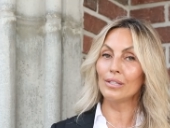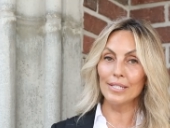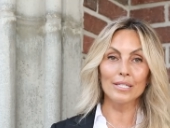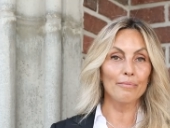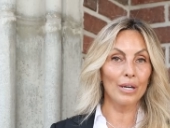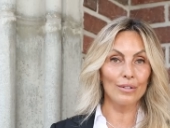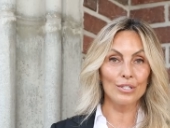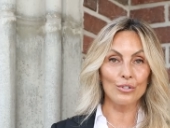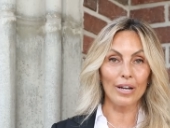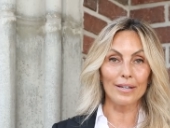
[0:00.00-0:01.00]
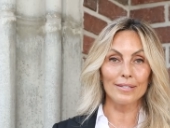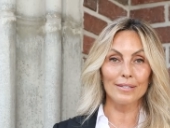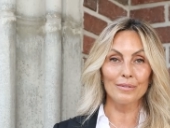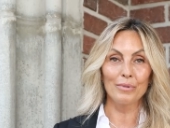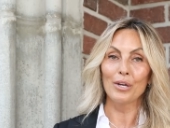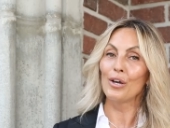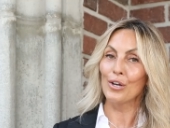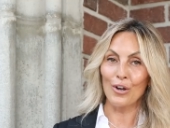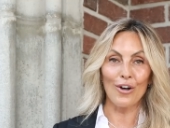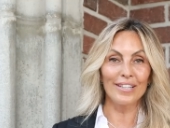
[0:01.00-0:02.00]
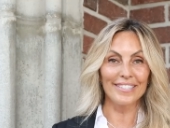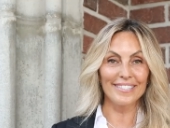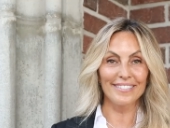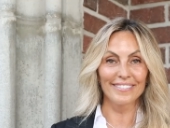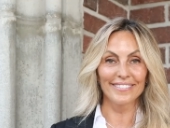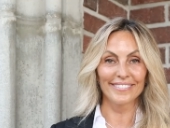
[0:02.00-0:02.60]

least amount of stress. Call us.